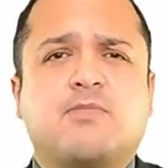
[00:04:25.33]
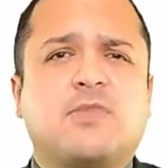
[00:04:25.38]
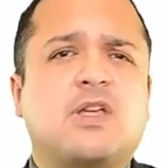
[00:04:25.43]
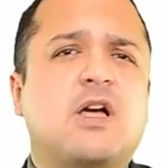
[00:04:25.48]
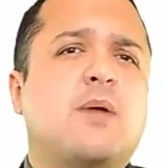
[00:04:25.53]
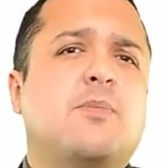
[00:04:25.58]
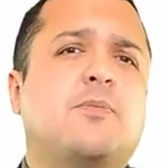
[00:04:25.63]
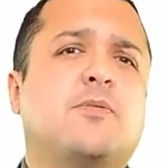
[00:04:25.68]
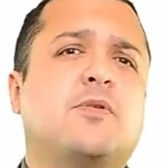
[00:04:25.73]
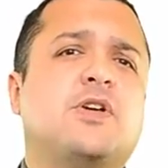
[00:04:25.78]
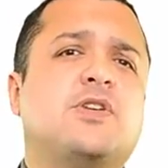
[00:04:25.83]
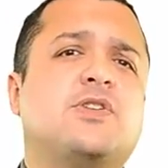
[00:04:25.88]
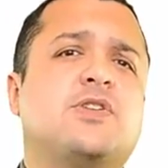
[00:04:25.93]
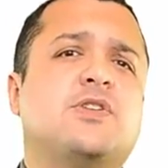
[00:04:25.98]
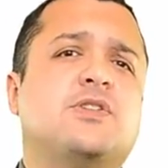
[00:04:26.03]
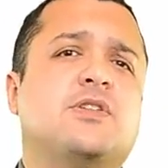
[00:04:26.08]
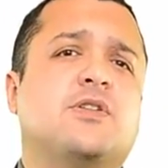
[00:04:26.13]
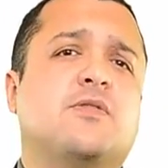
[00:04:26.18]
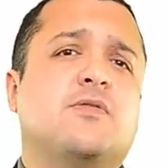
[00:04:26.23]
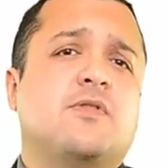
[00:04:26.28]

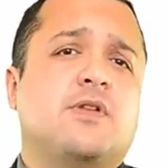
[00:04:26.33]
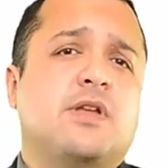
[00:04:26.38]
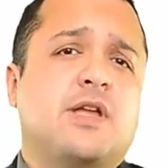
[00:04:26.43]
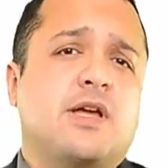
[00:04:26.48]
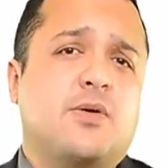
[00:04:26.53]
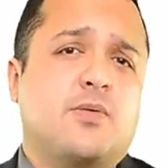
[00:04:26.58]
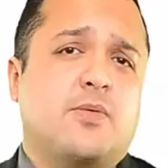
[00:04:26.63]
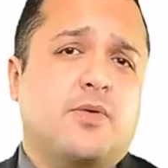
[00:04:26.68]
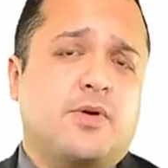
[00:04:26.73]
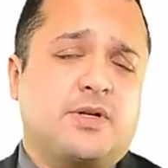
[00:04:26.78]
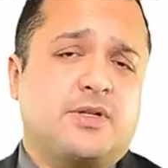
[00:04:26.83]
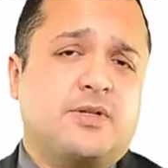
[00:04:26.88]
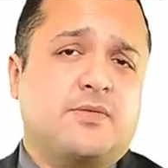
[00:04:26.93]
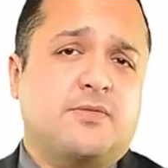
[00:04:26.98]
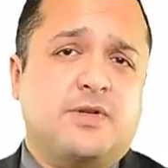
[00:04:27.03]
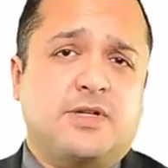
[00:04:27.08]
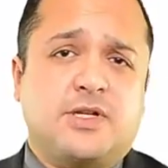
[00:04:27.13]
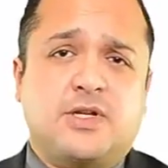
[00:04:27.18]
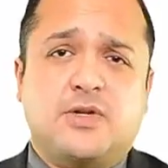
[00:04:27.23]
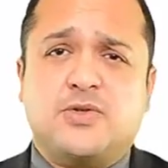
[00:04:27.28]
operations of networked
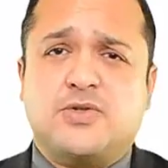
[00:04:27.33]
video